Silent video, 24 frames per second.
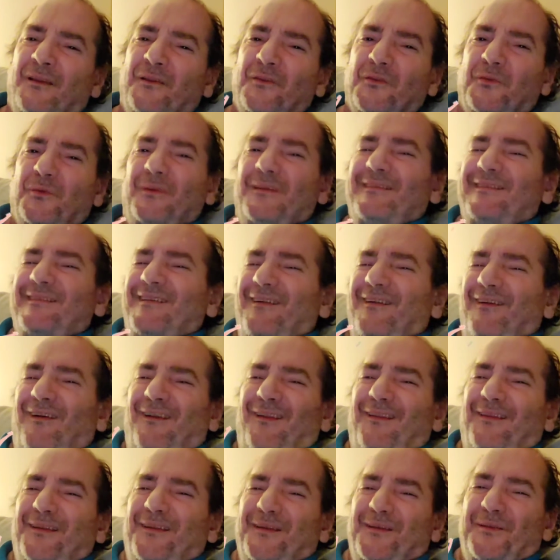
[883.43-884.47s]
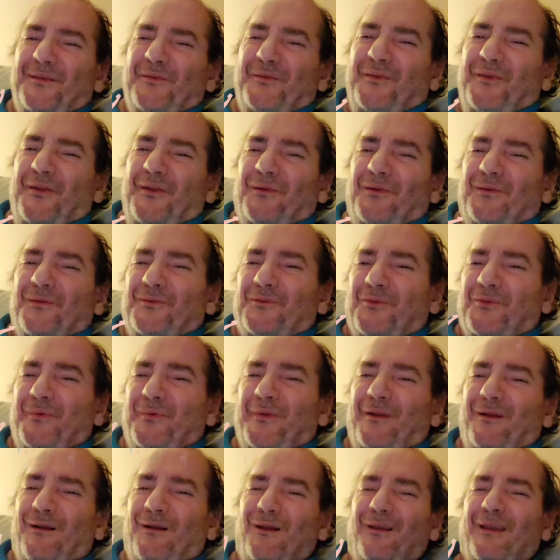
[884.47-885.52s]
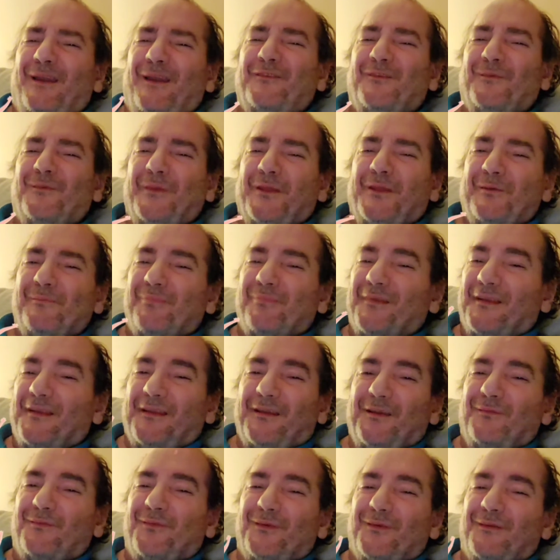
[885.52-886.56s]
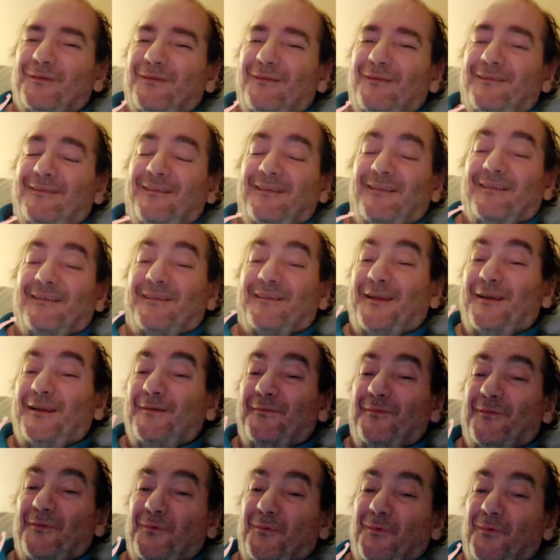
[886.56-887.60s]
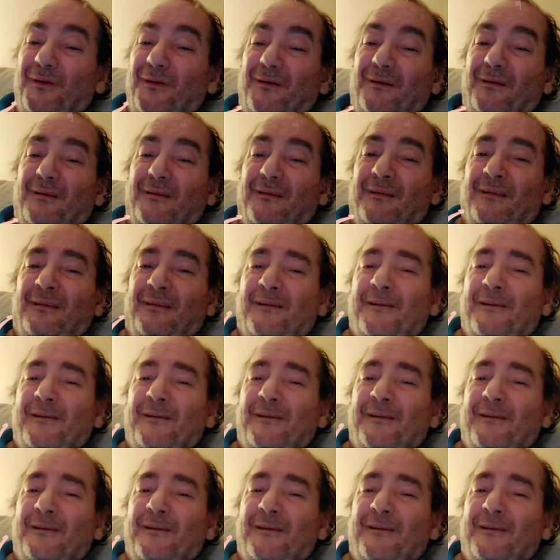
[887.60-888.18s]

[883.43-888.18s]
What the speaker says: So is it all in, you know, do we all have to be believers to save the world?